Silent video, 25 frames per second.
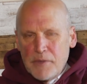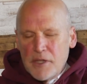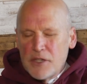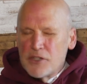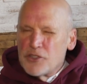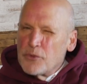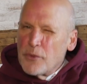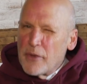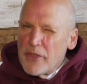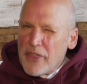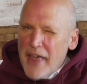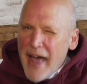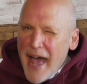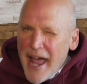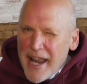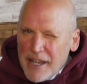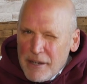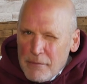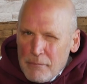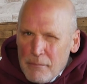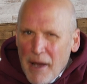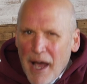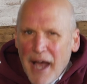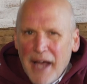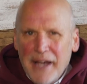So with that
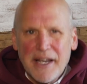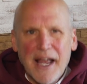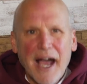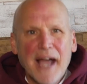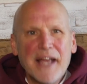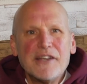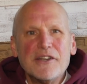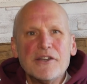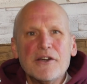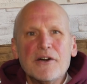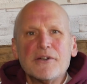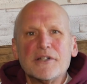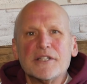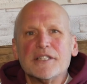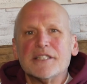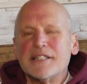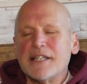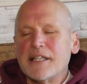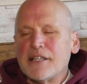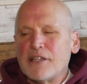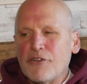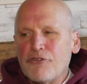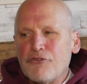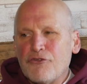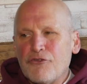in mind, I noticed that the